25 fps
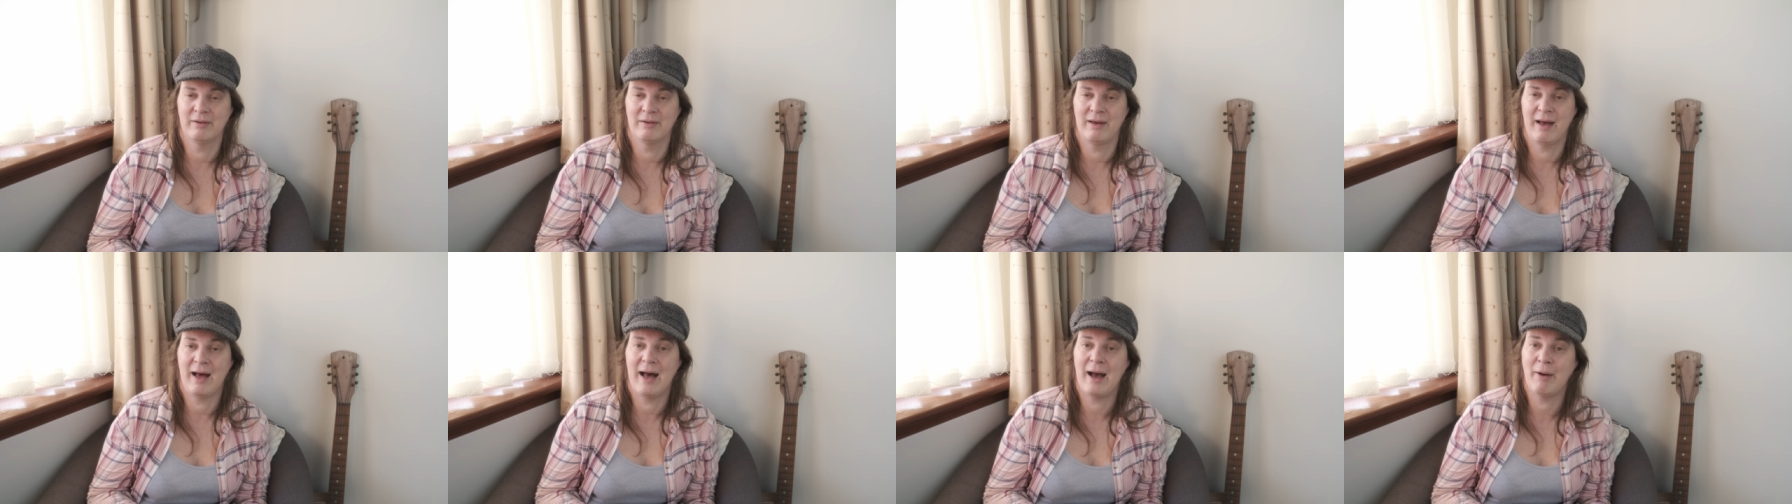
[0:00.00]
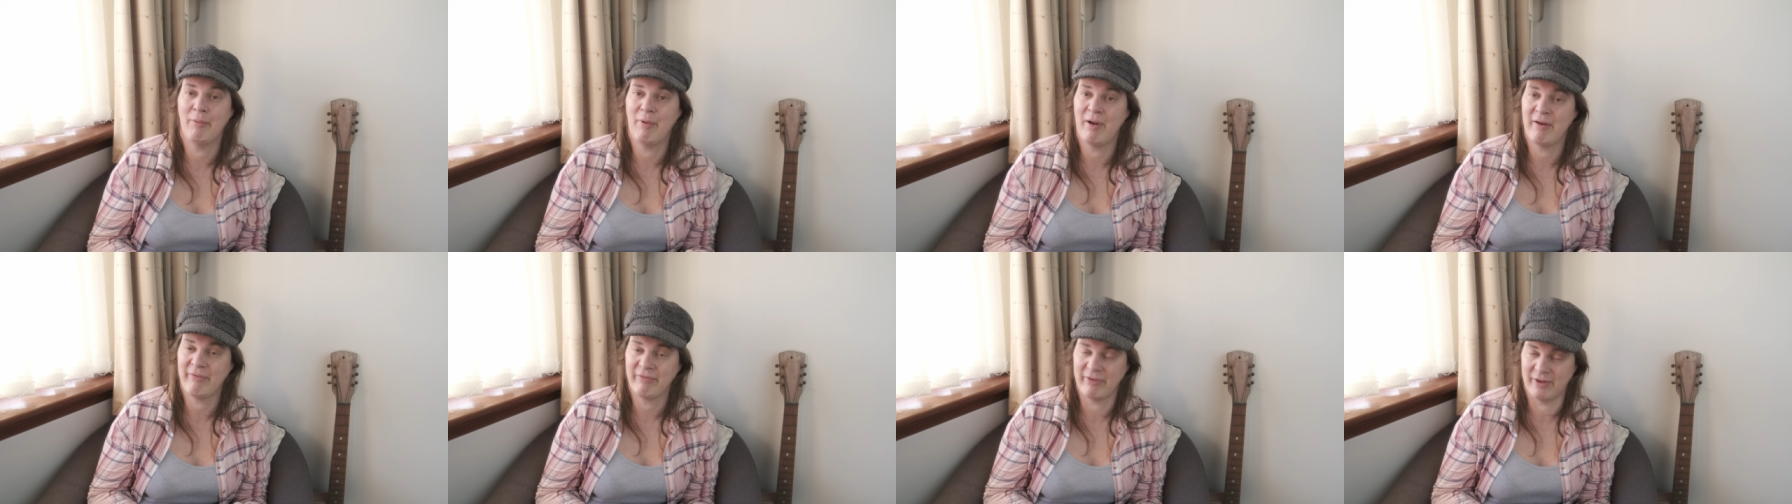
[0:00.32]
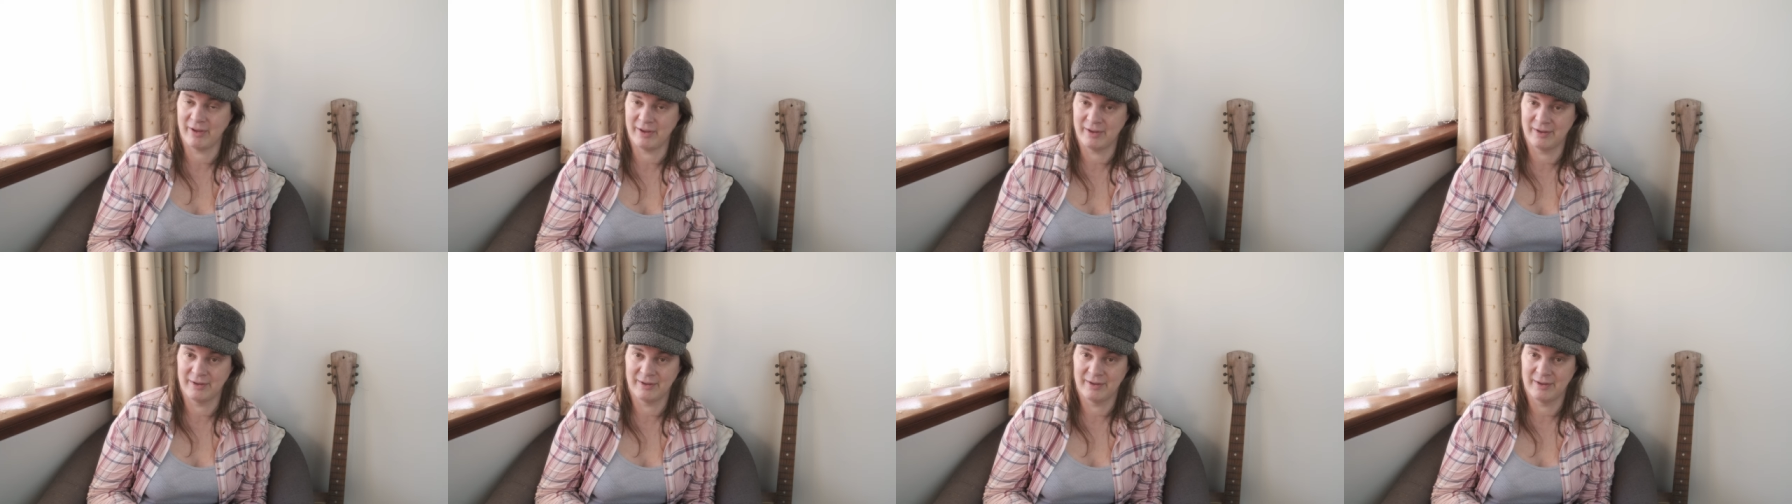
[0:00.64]

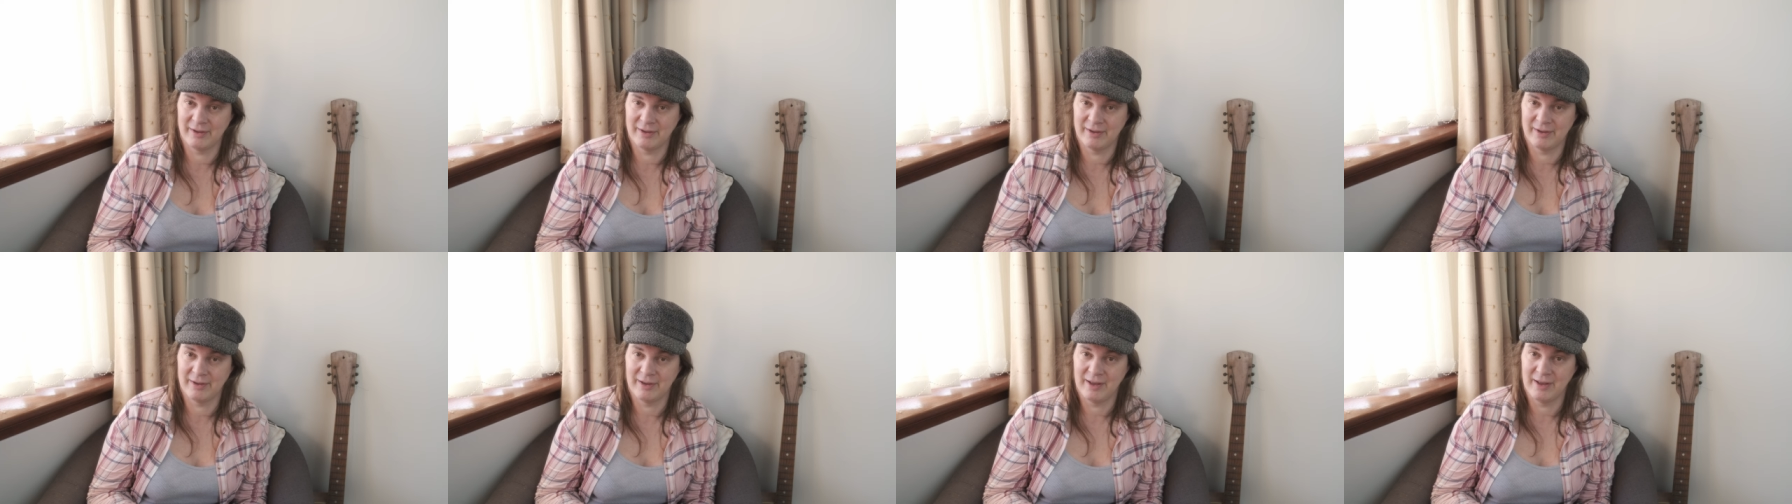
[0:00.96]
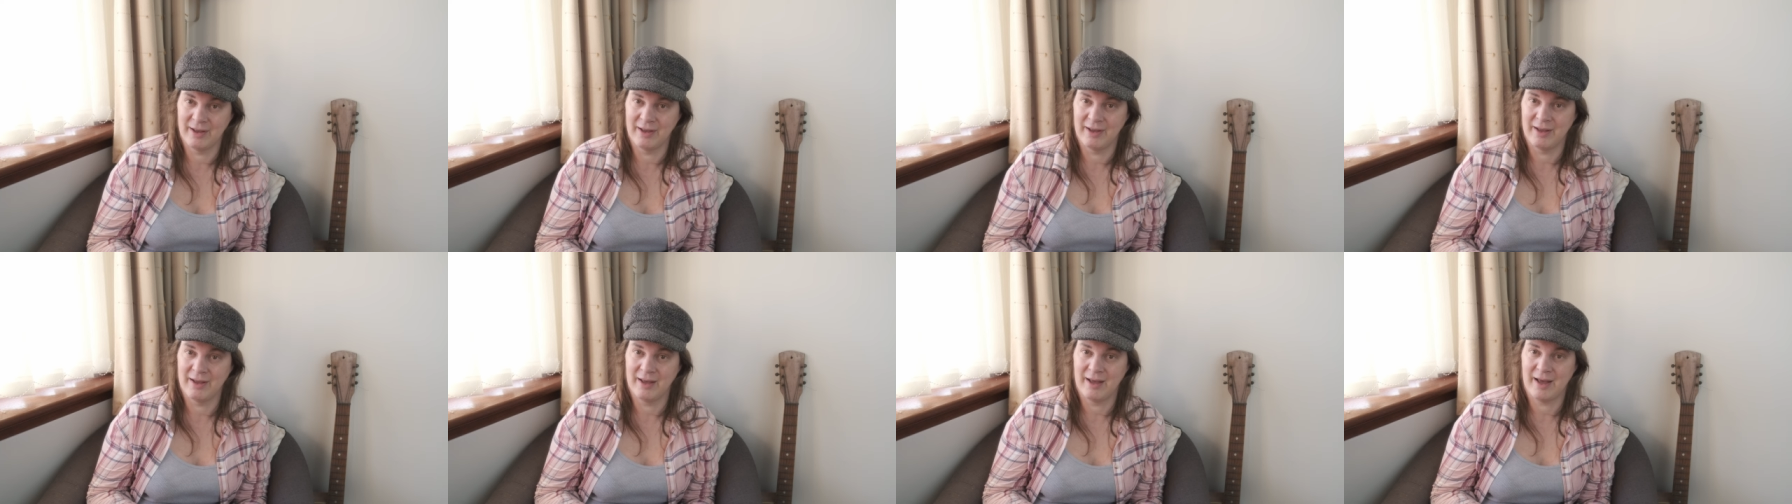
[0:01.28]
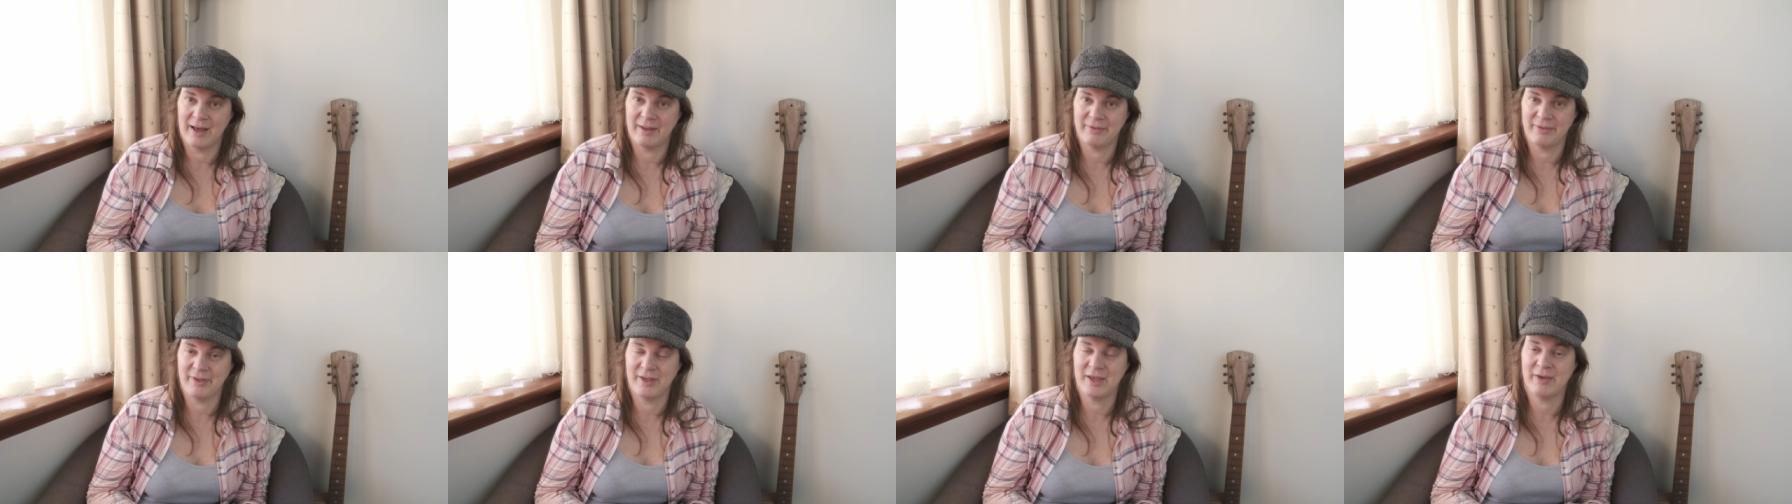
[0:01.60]
However,
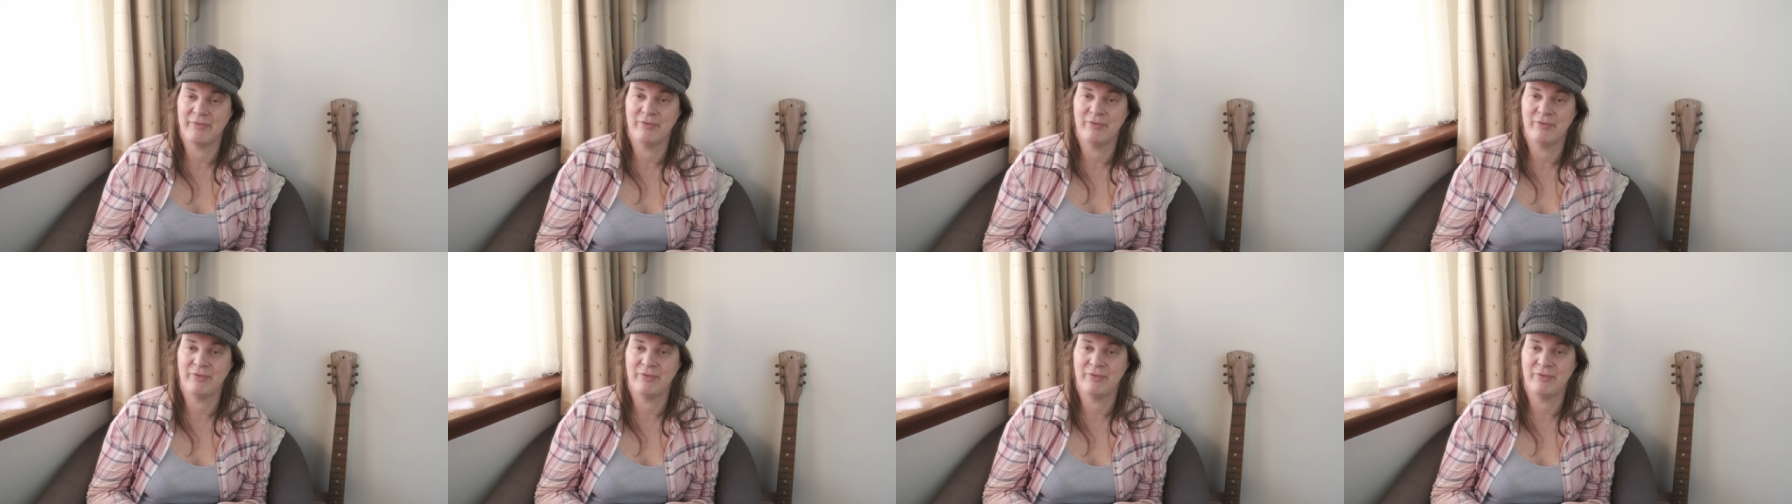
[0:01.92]
I think